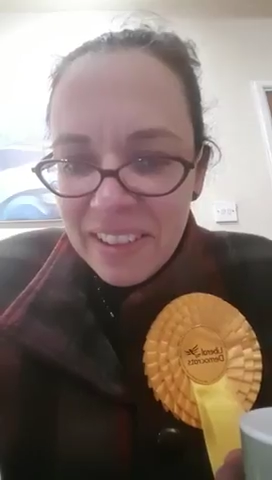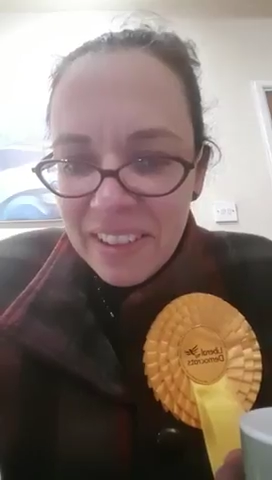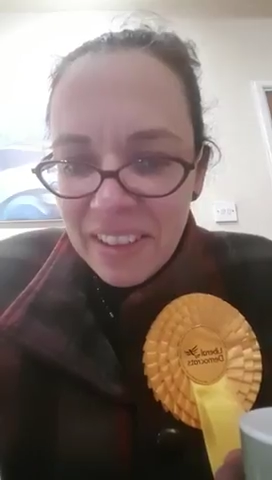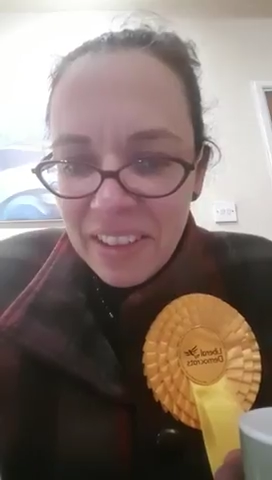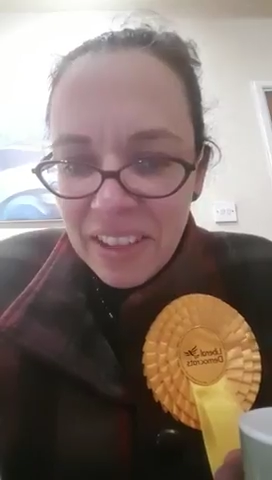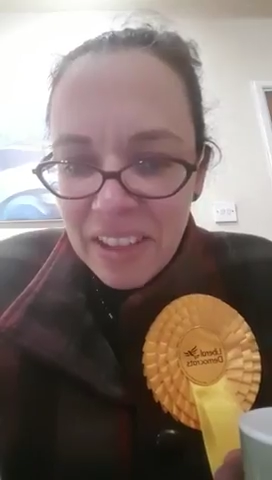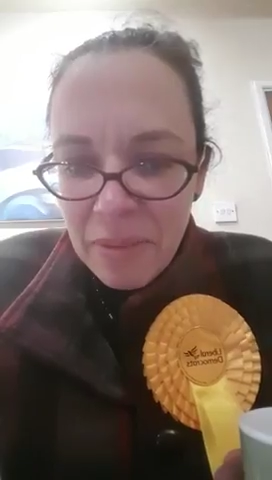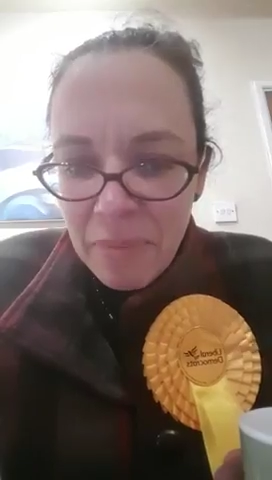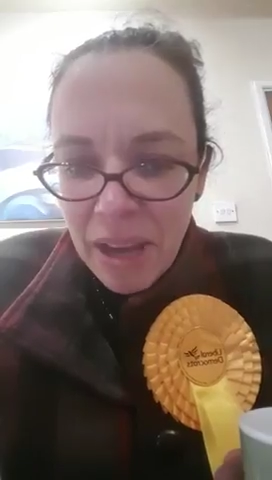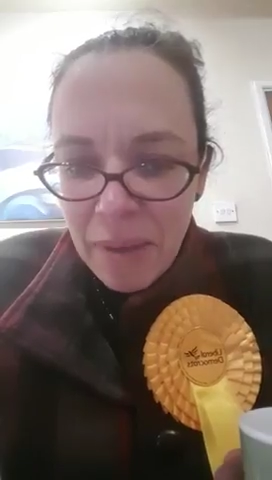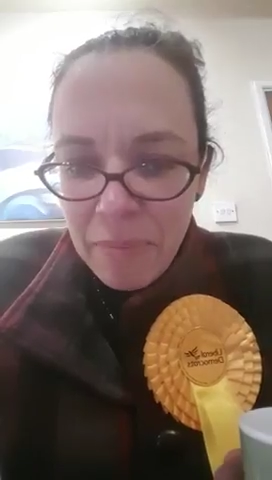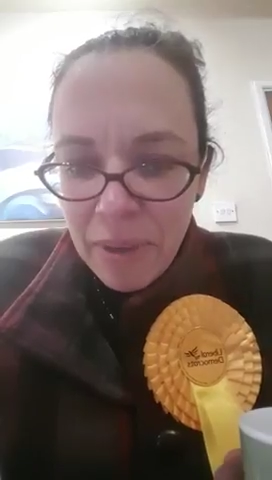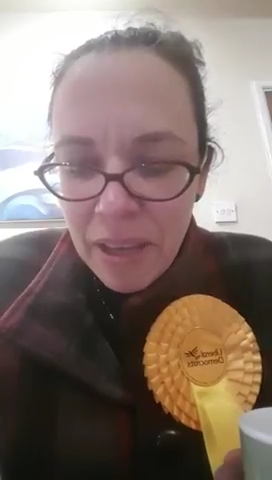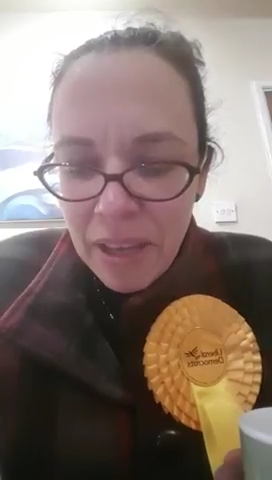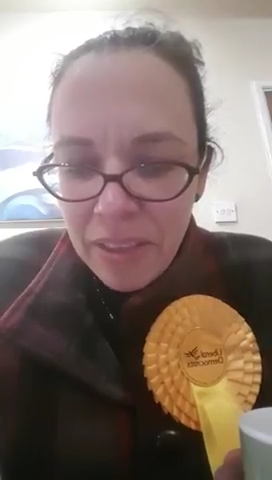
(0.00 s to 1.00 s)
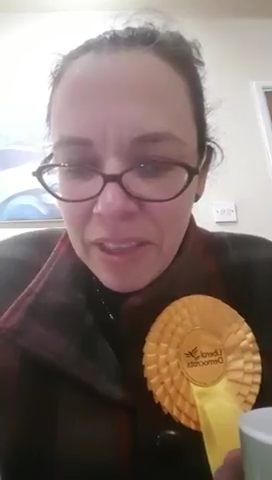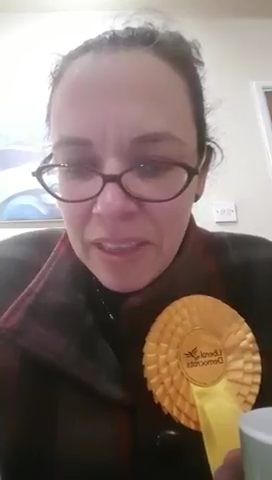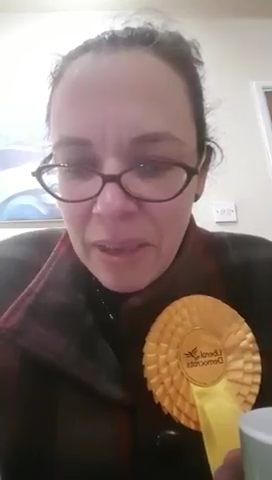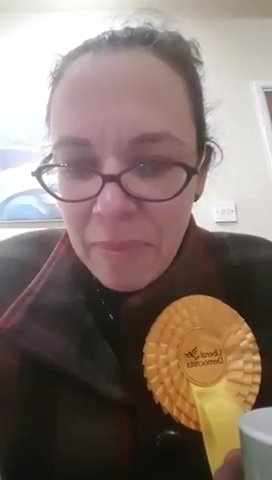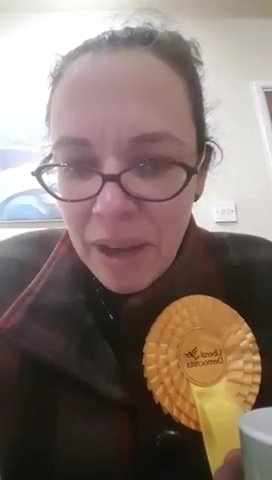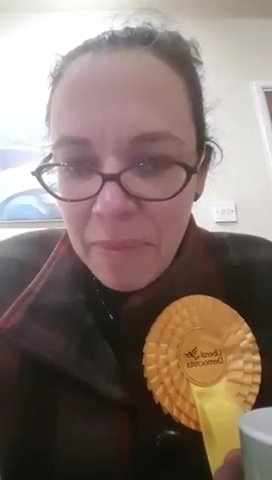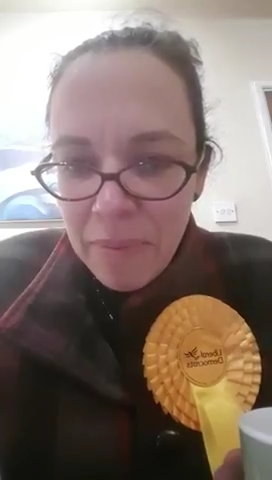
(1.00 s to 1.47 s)
I think it might be, I think
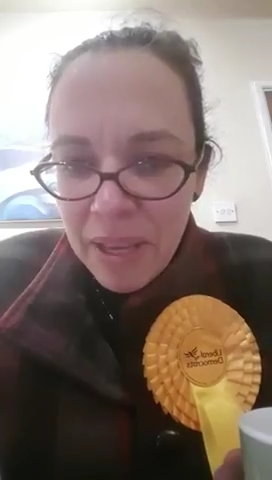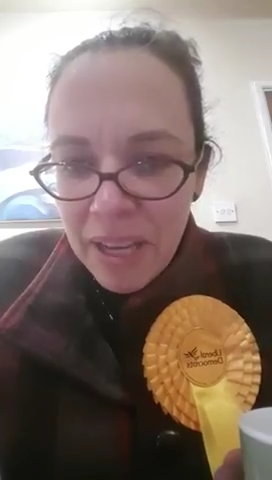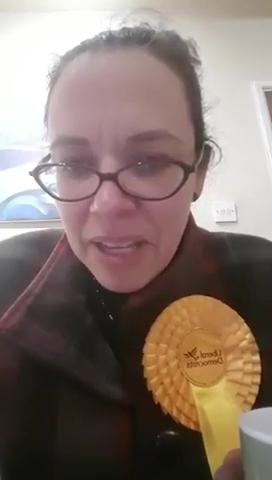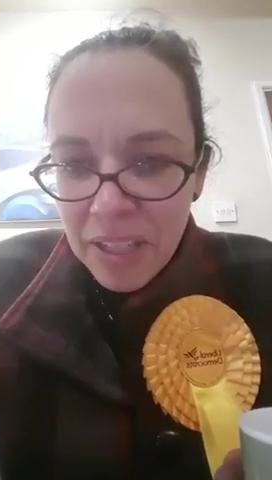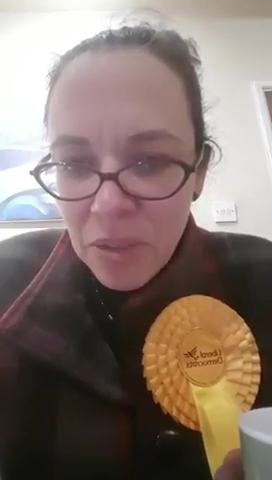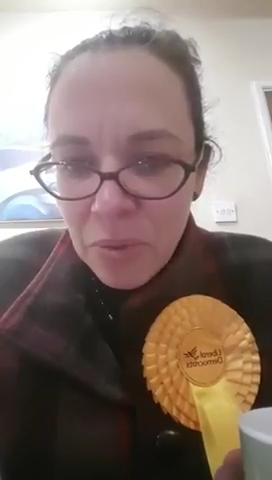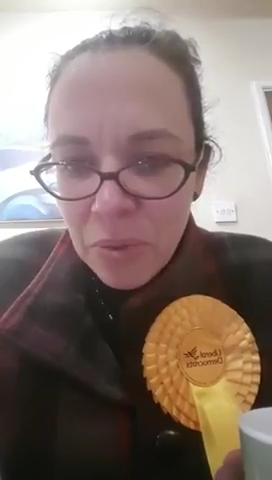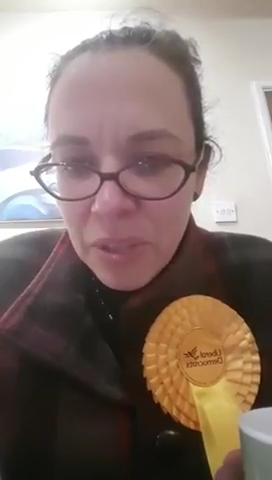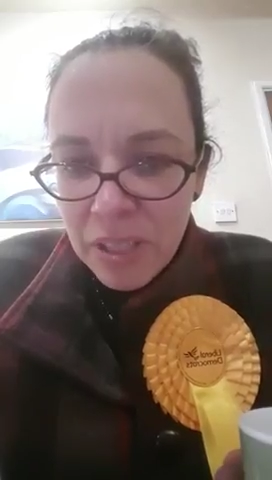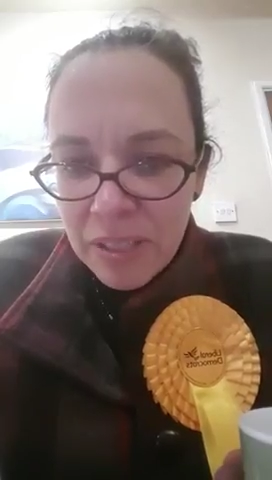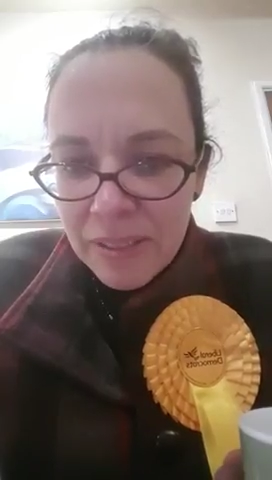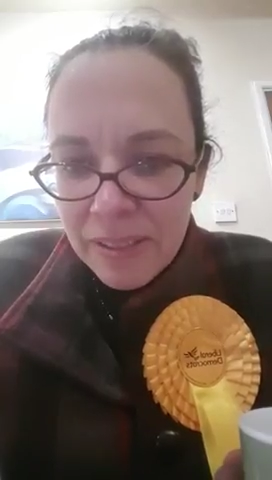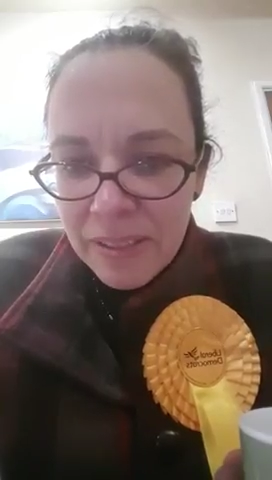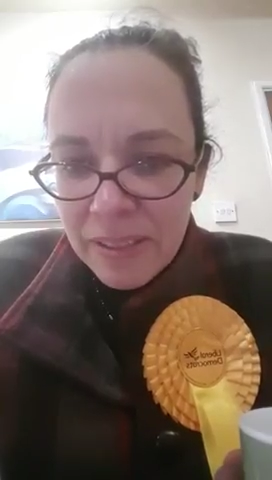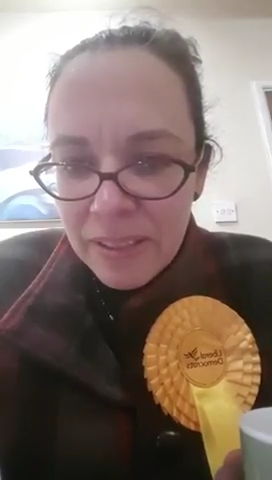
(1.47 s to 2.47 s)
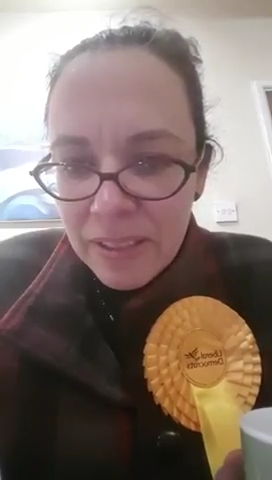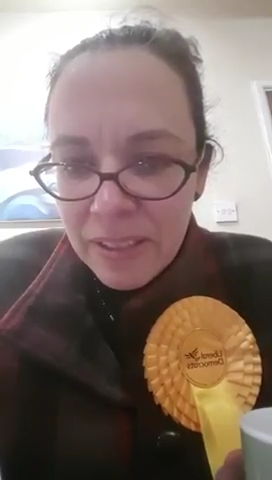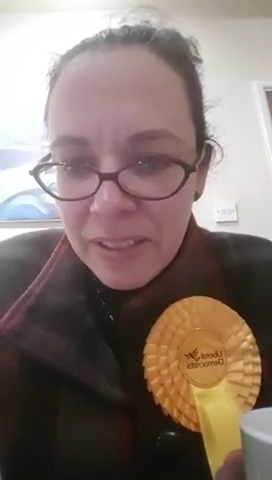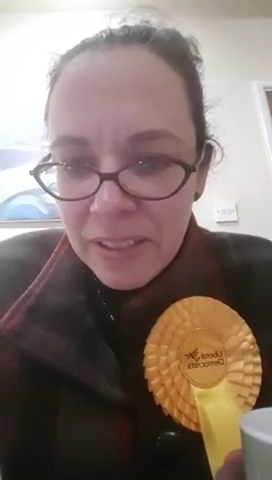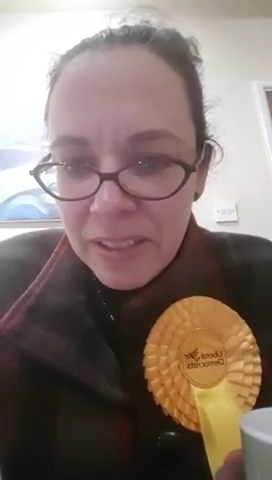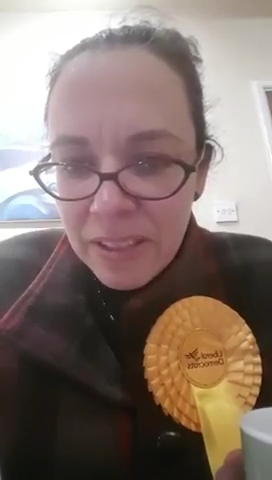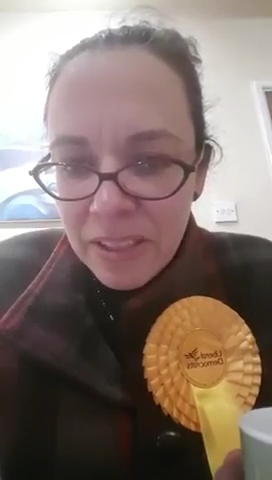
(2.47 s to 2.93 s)
they might be her daughters,
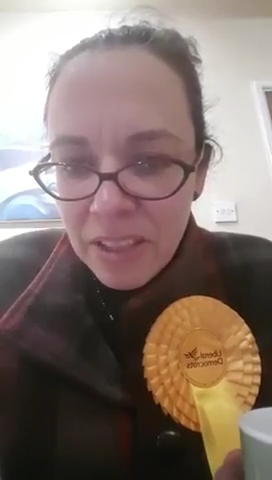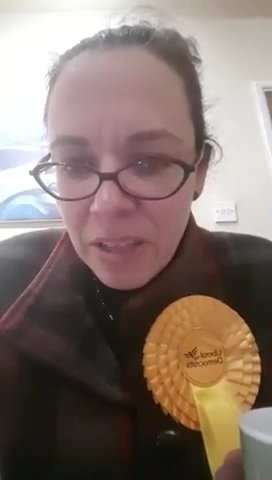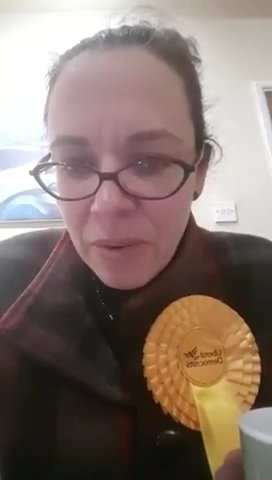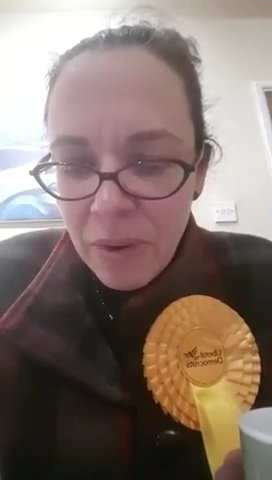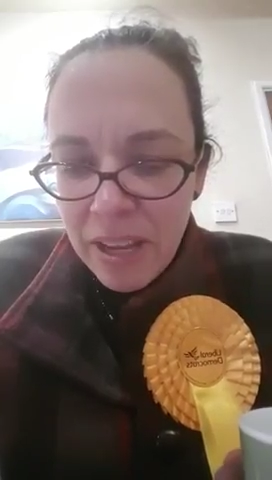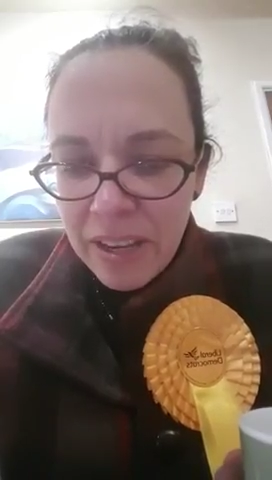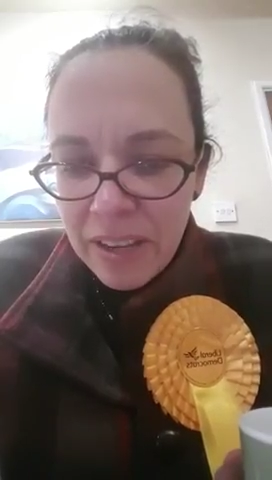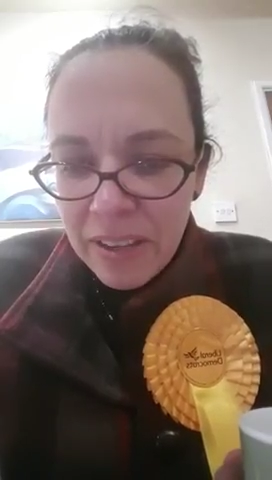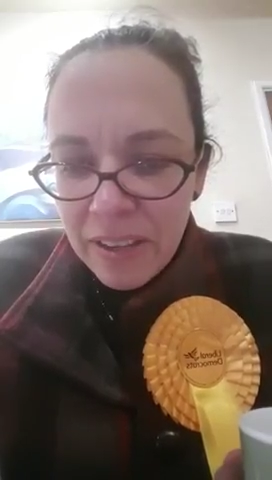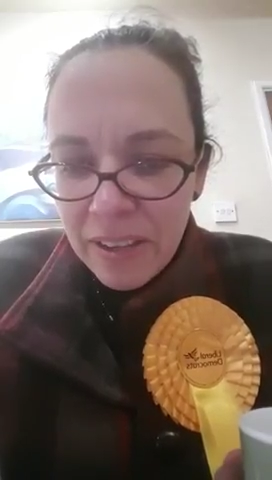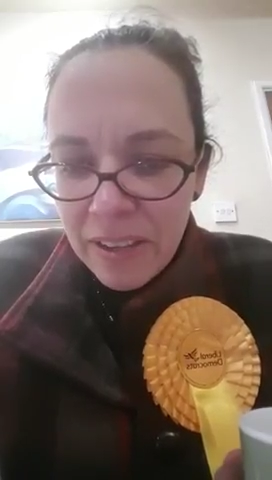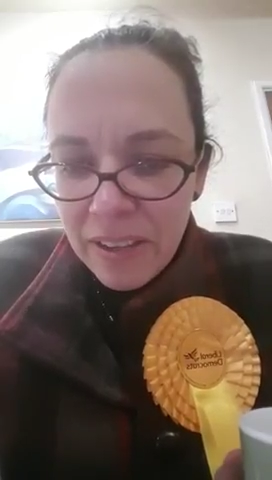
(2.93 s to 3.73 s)
Joanna.